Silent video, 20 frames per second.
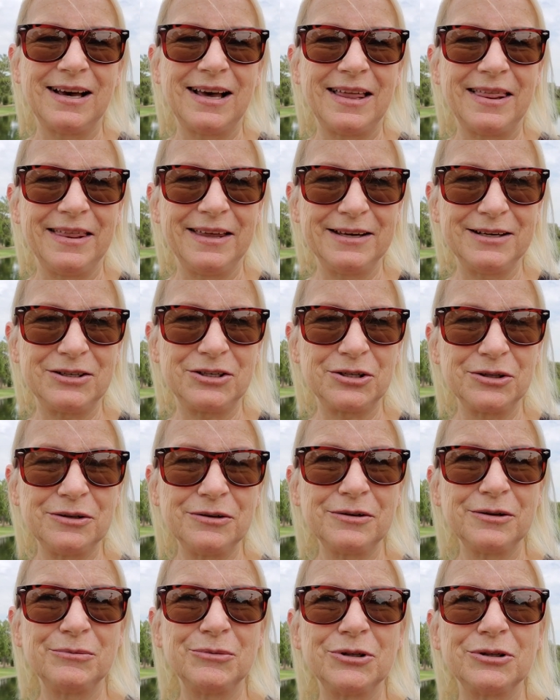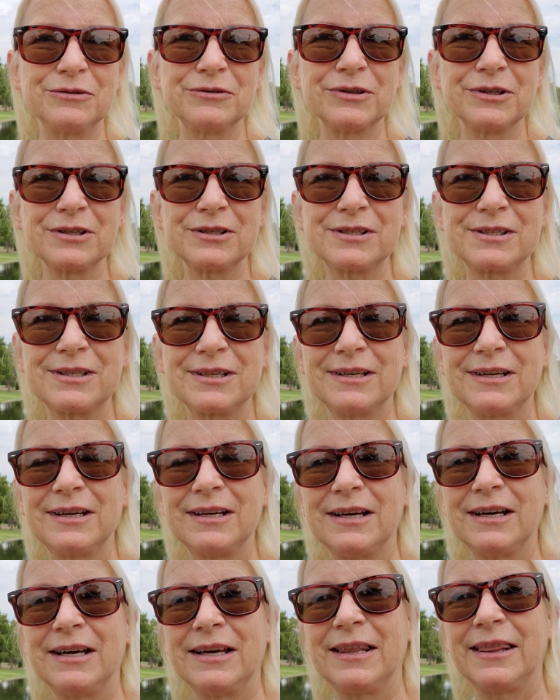Then two of the movers,
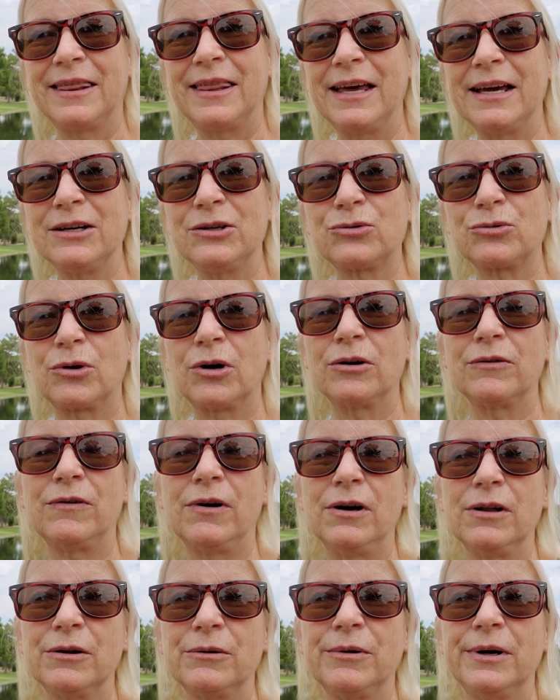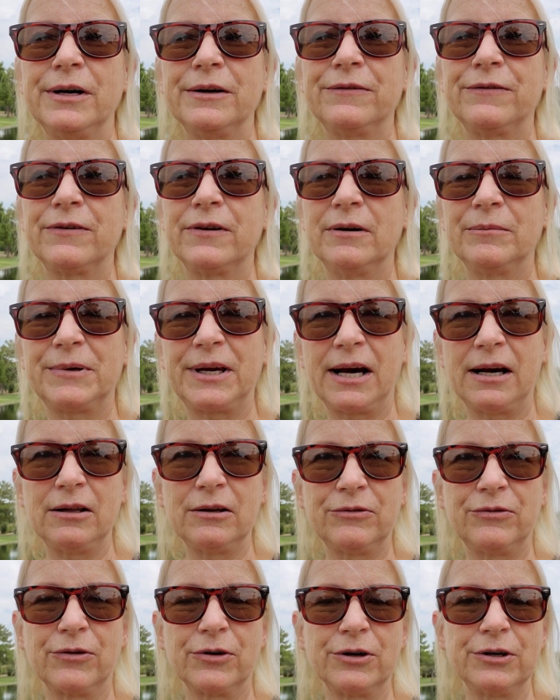they drove all the way from
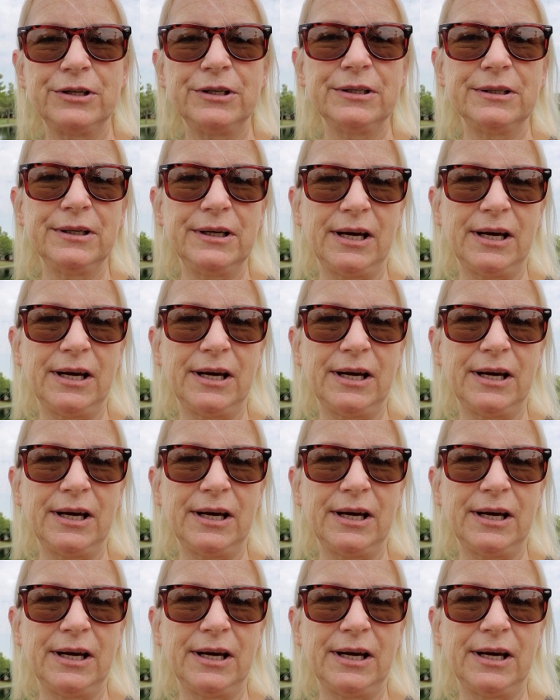California